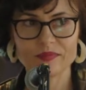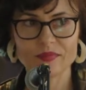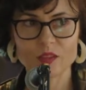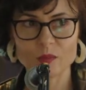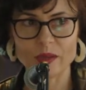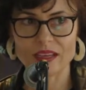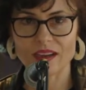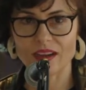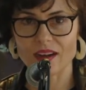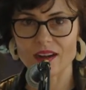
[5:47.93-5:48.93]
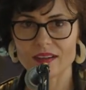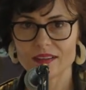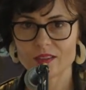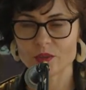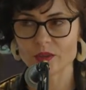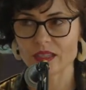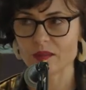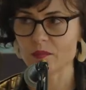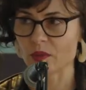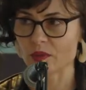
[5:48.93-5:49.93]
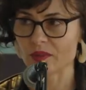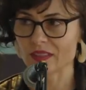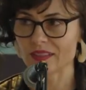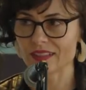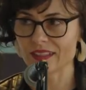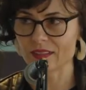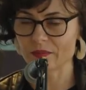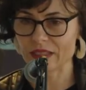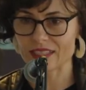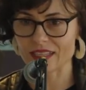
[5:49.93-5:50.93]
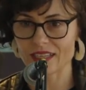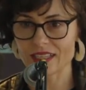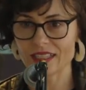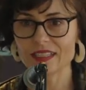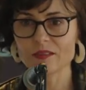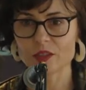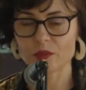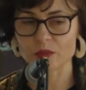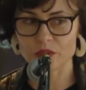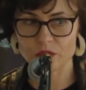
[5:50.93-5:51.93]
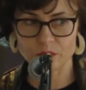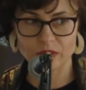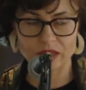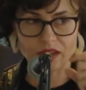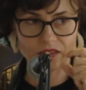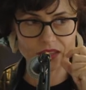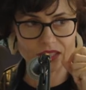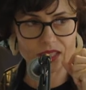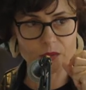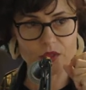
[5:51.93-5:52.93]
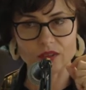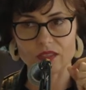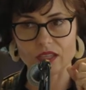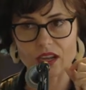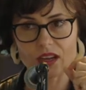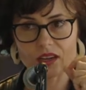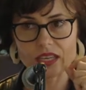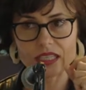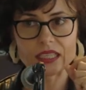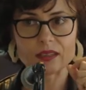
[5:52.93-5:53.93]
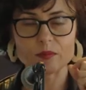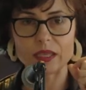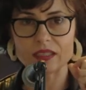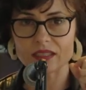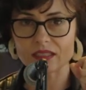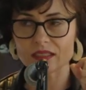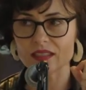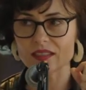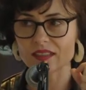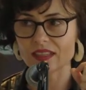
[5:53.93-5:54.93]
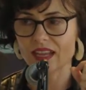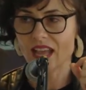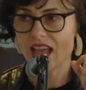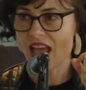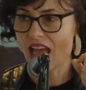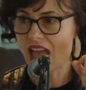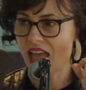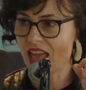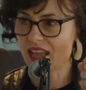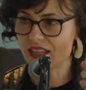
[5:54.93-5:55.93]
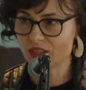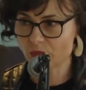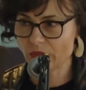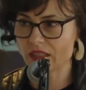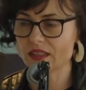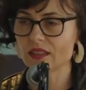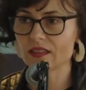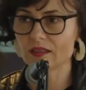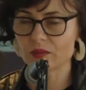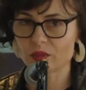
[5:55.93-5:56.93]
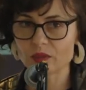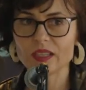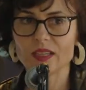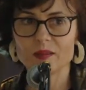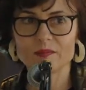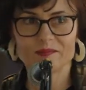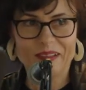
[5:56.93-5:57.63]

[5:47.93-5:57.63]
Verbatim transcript: to make our chewing gum more um, exciting, which was to bite off the tips of the coloring pencils and to make the chewing gum